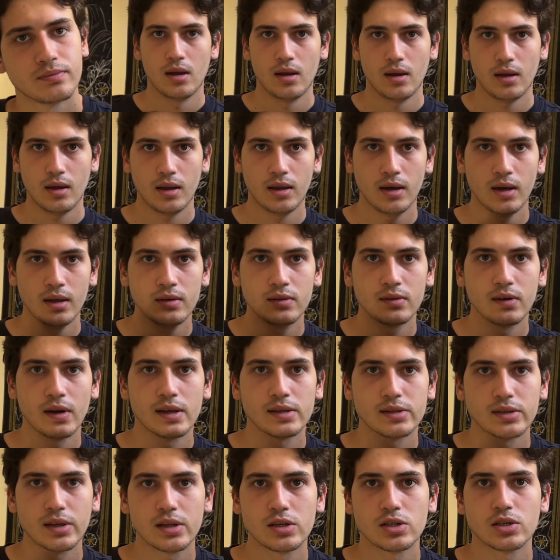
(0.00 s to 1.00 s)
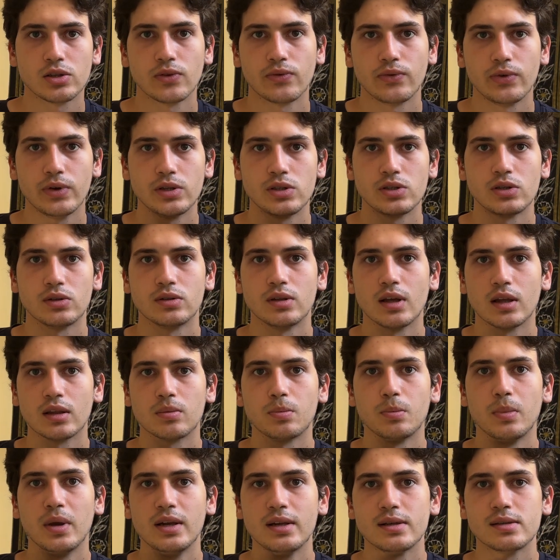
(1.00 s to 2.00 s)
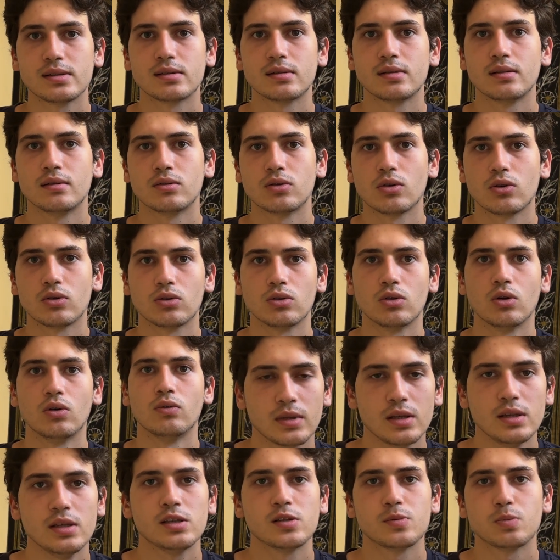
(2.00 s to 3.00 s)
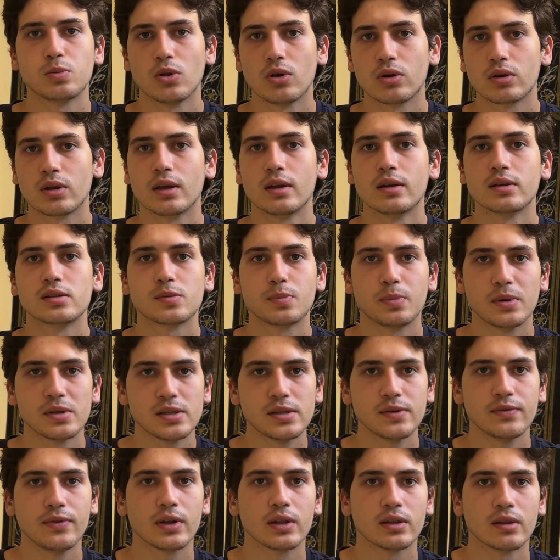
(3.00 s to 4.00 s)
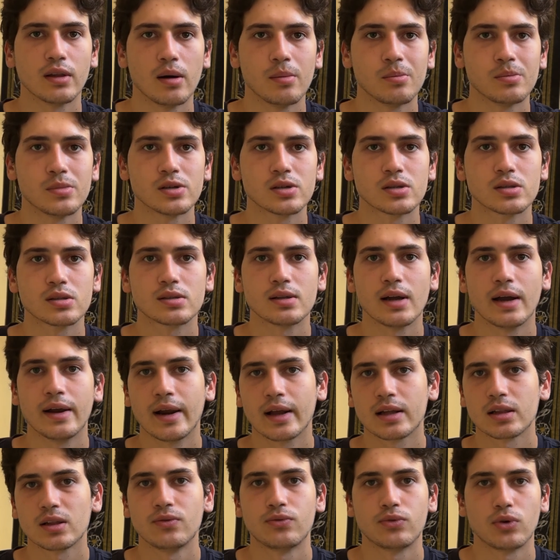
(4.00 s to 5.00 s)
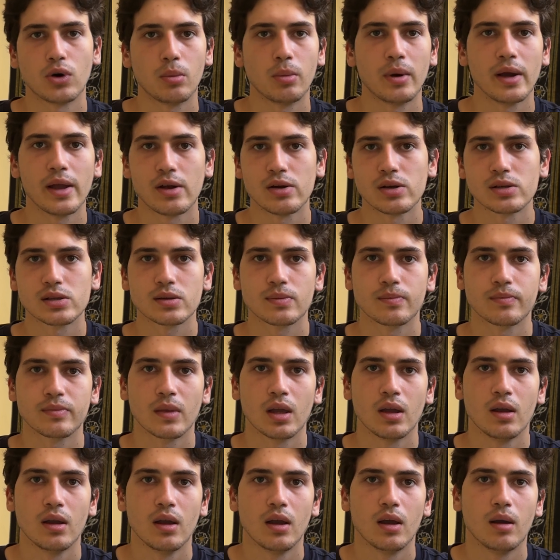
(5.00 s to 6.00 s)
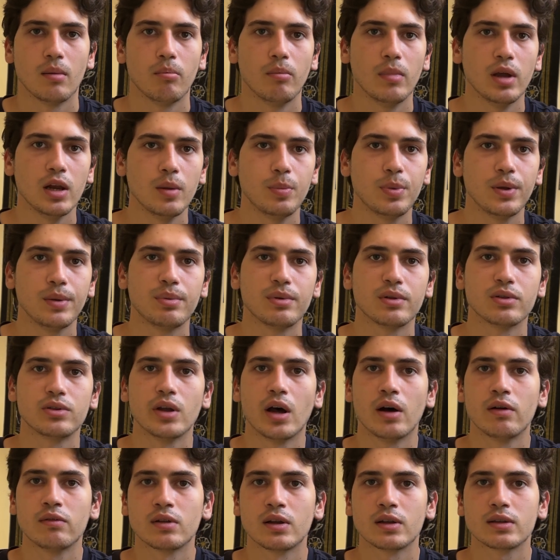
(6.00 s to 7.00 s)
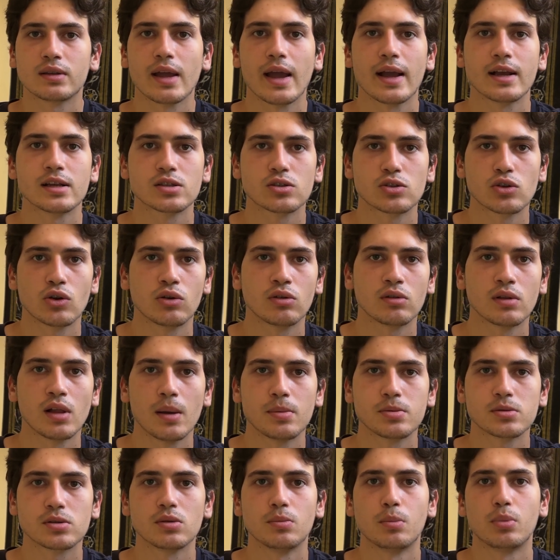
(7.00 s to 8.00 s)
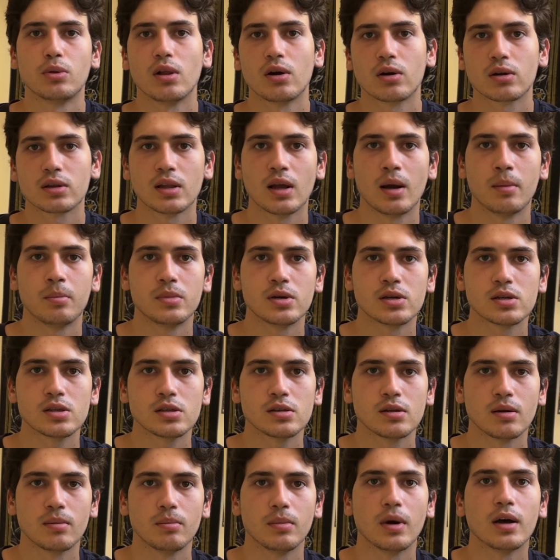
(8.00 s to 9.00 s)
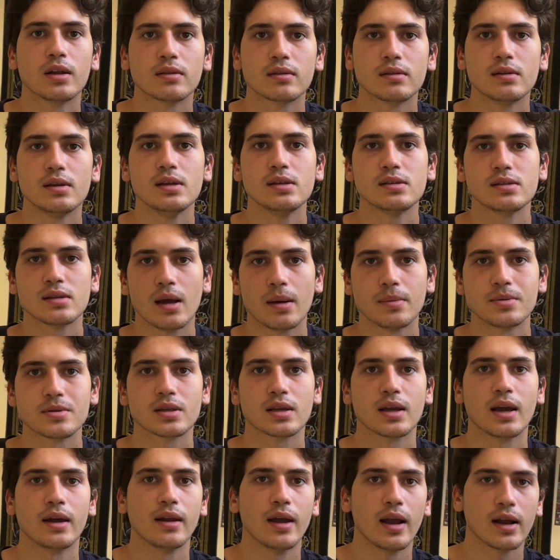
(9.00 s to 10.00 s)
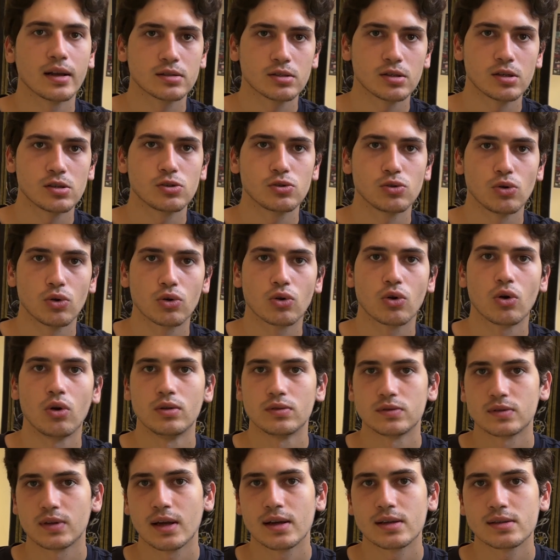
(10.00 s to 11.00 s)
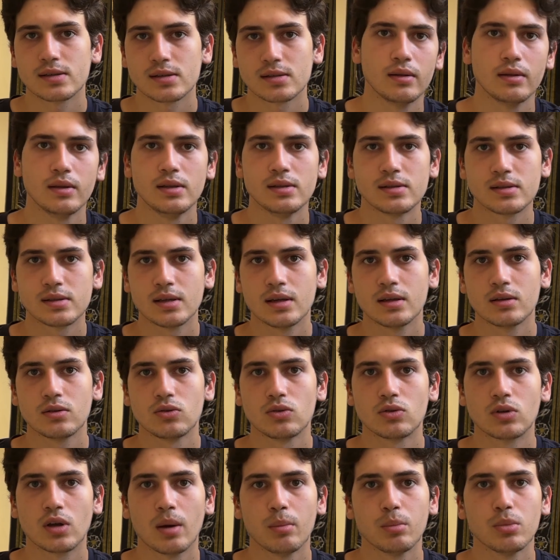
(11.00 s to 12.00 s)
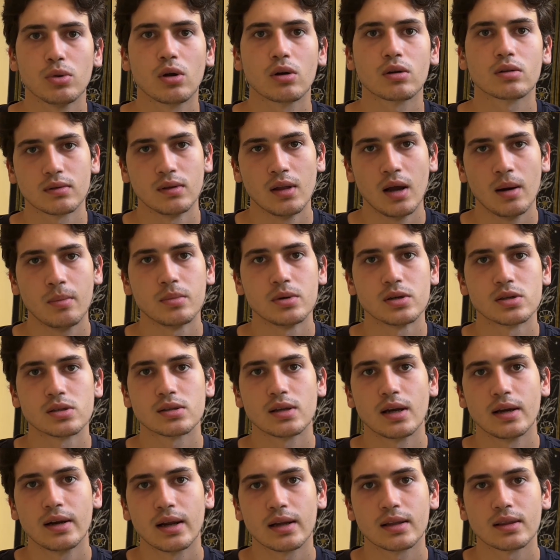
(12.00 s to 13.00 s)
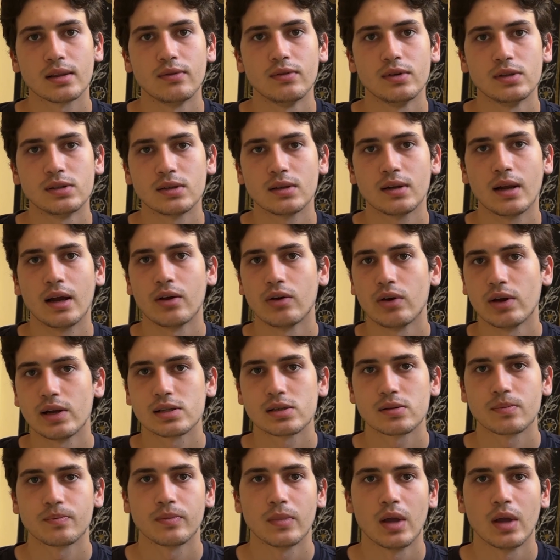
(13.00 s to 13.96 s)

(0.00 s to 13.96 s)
Another essential feature that many still don't know is blocking specific numbers directly from iOS. Many people download external apps to block numbers, but these apps can access your contacts. Instead, you can block numbers directly within iOS.